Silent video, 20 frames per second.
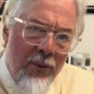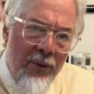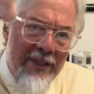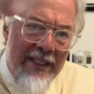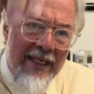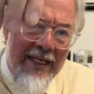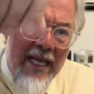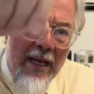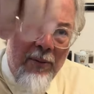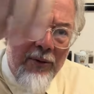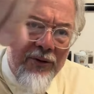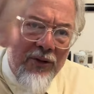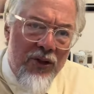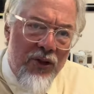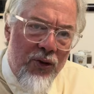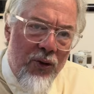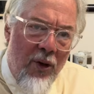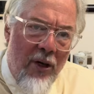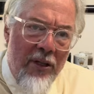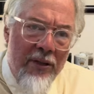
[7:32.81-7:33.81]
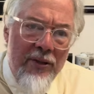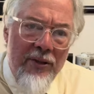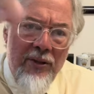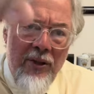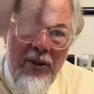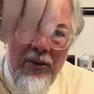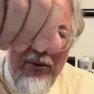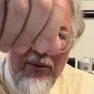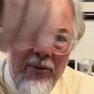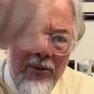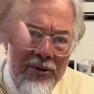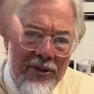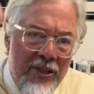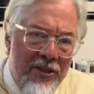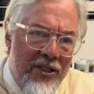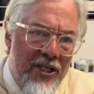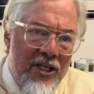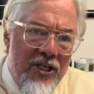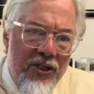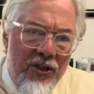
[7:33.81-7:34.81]
the guy with the salt, you know, the
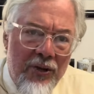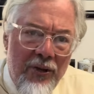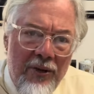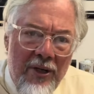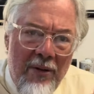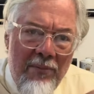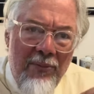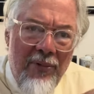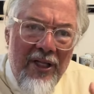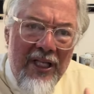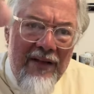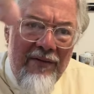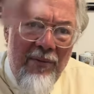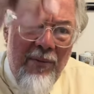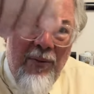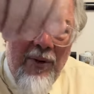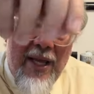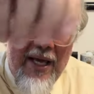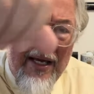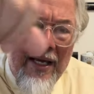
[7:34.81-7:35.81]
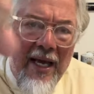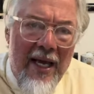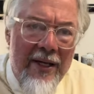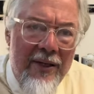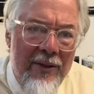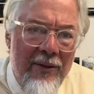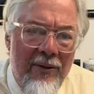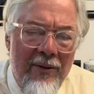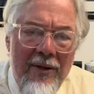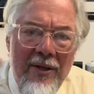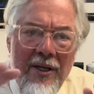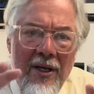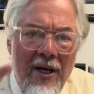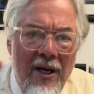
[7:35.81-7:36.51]
t-shirt, unbelievable, that guy, you know.